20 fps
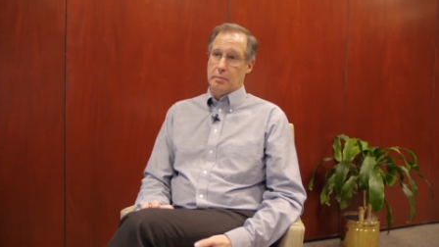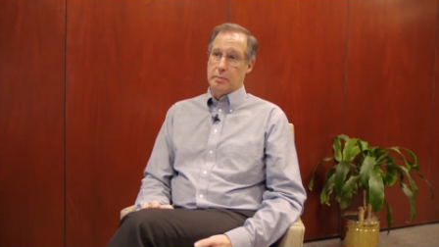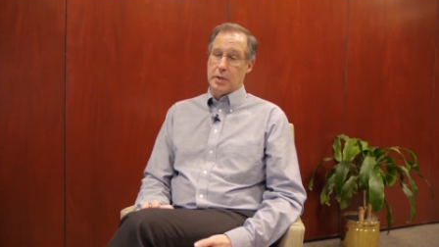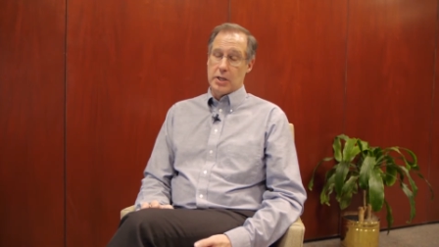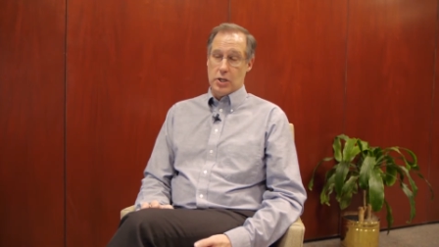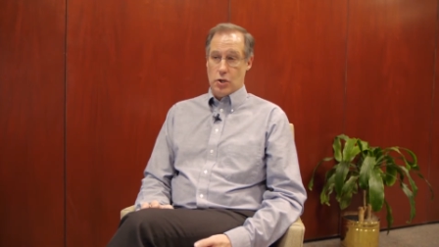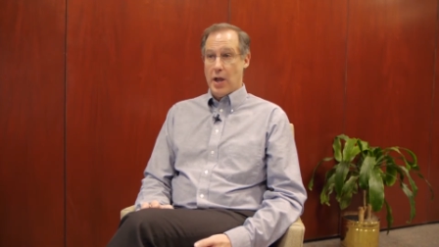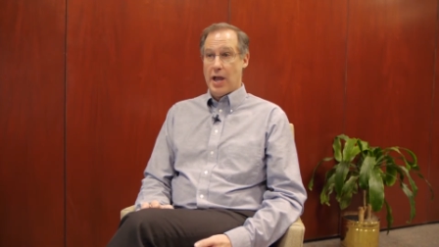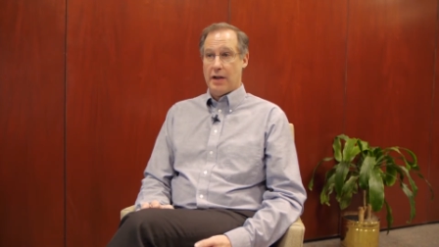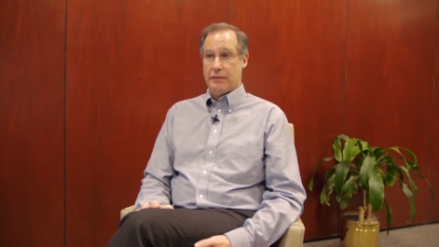
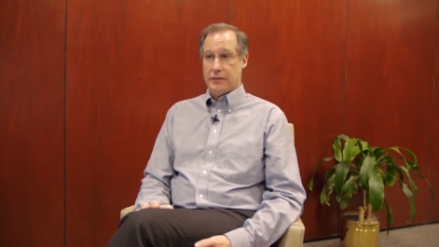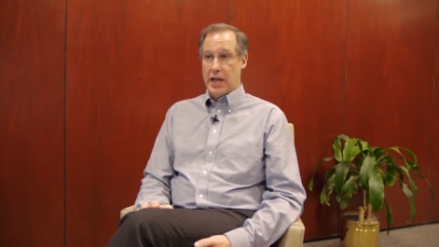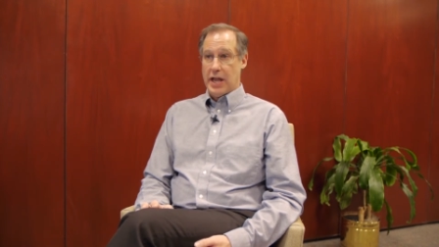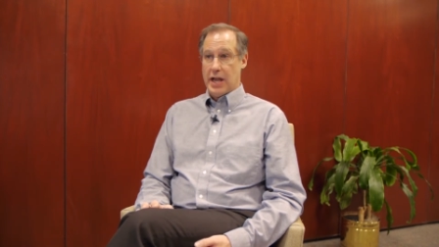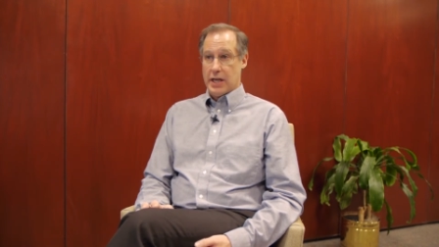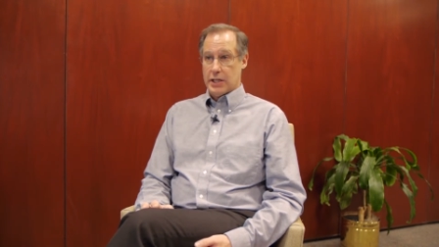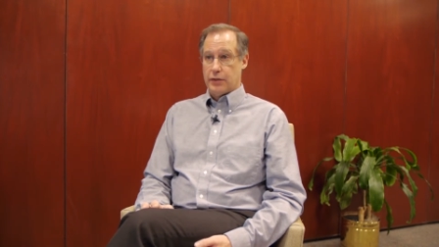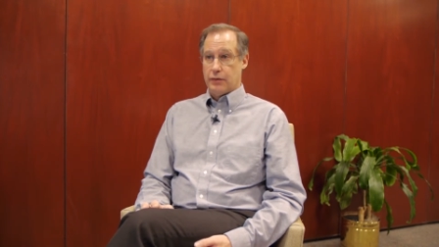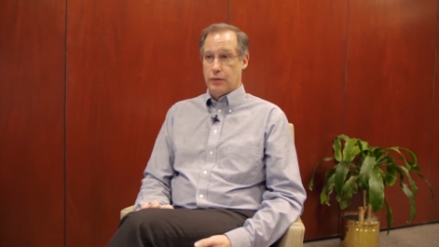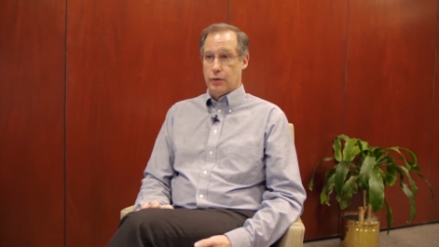but you have to
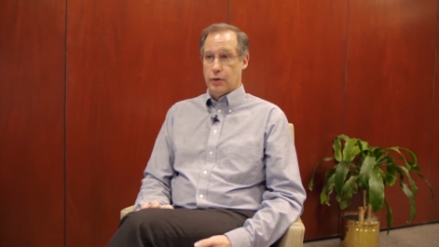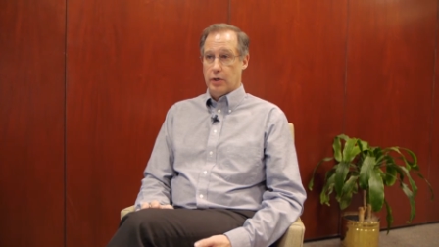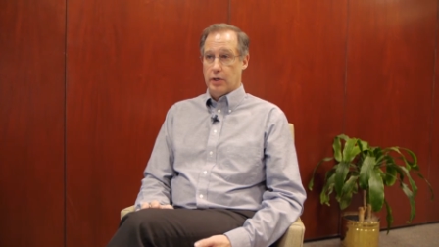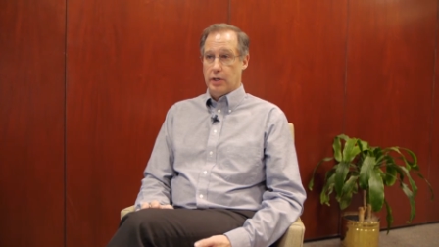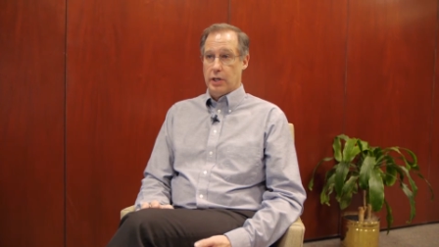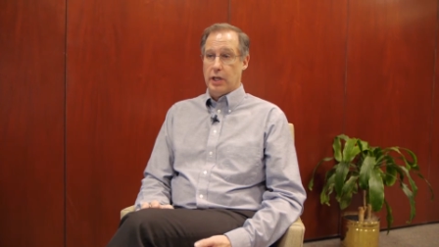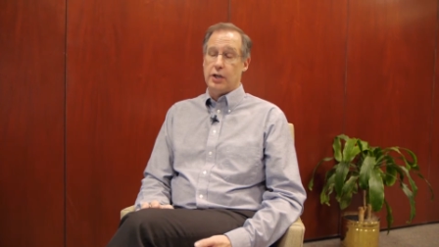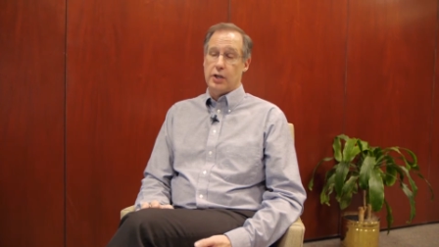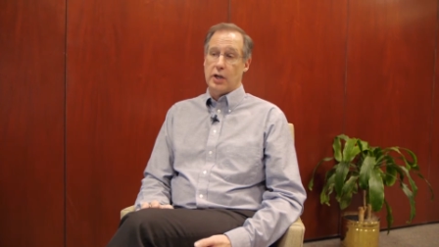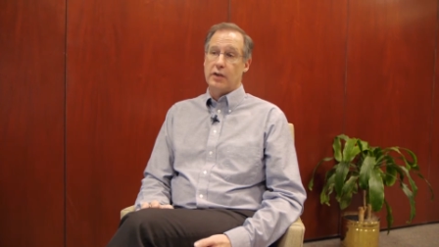ask for
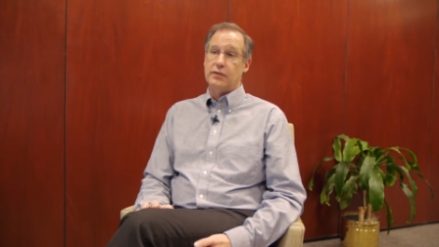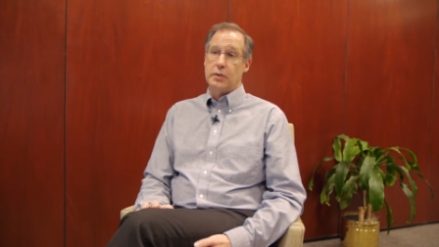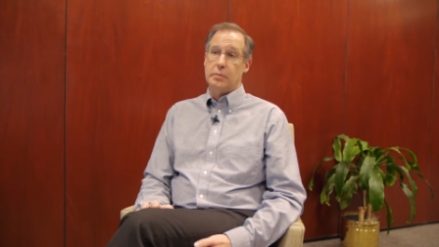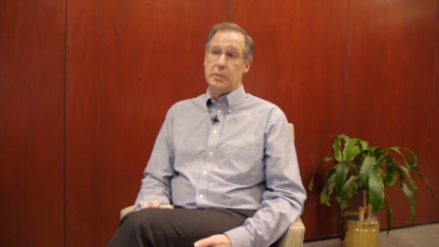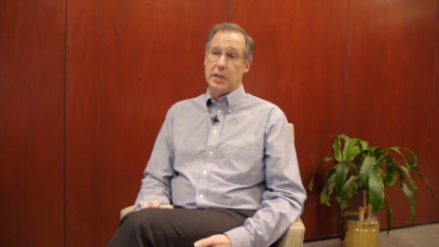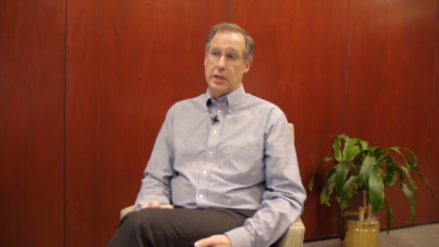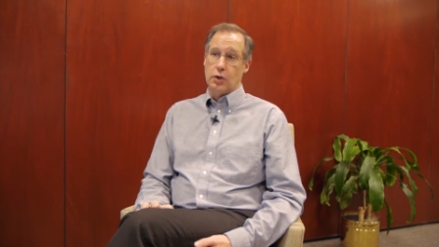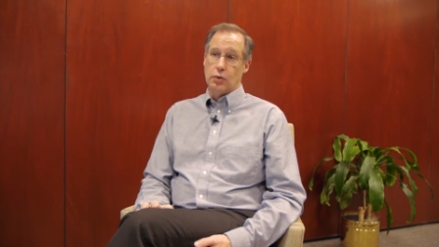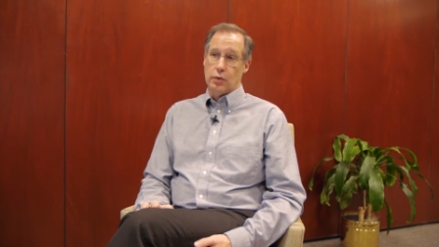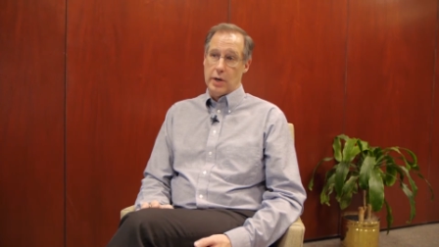it and you have to
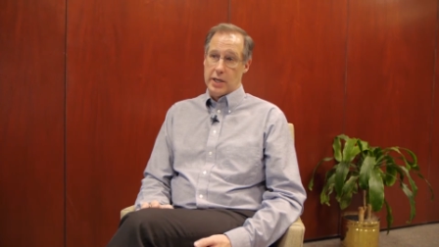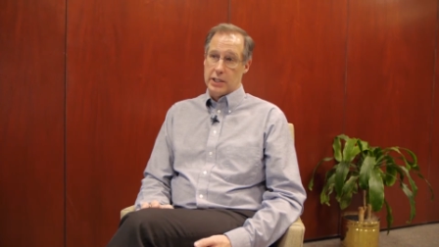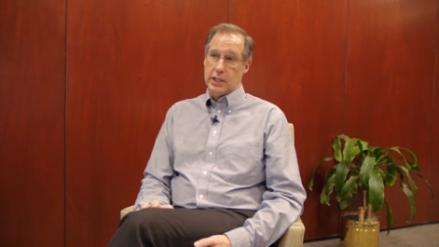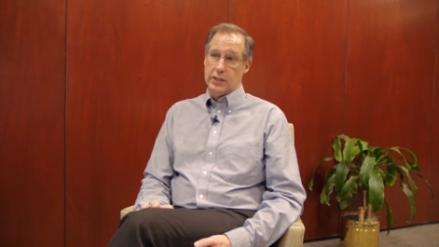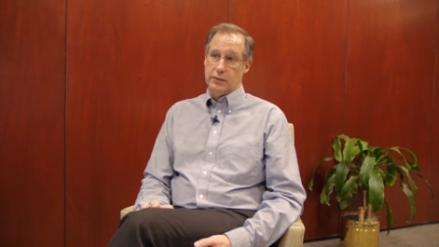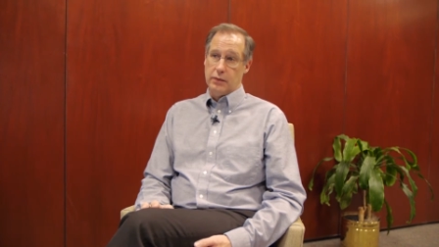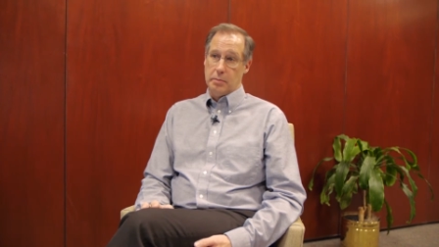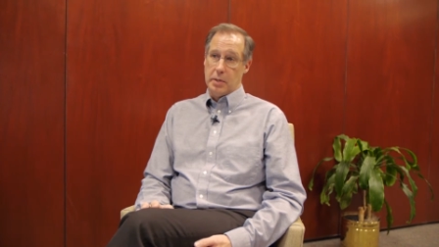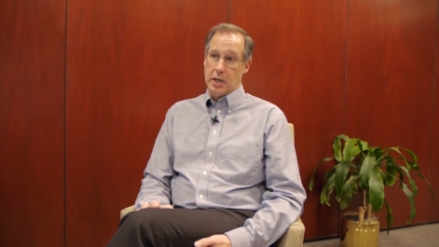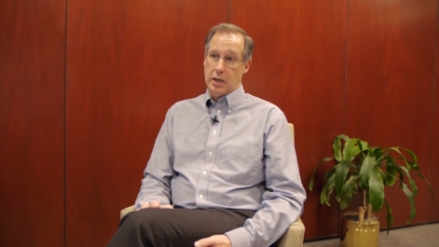be
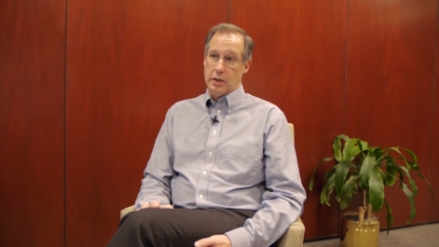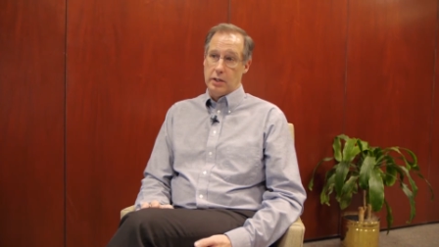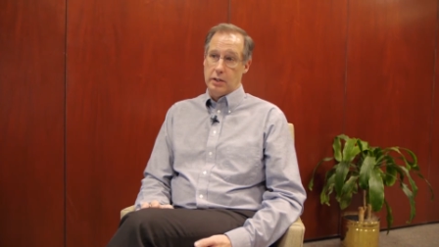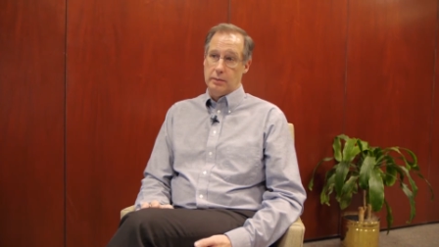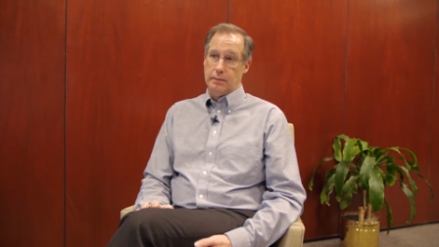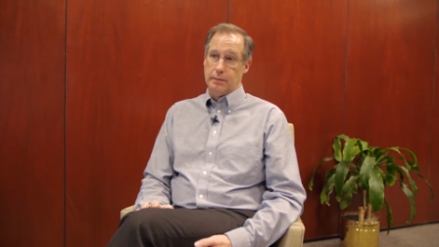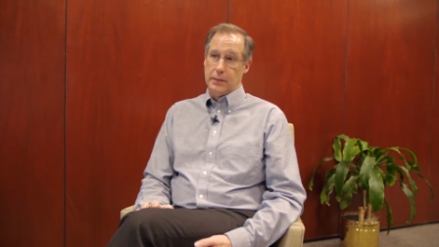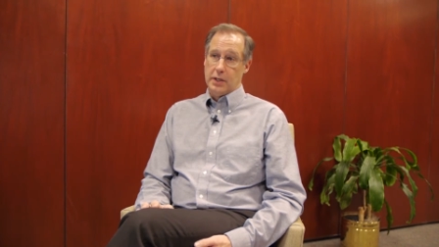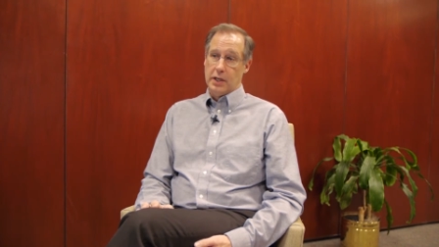aggressive about it.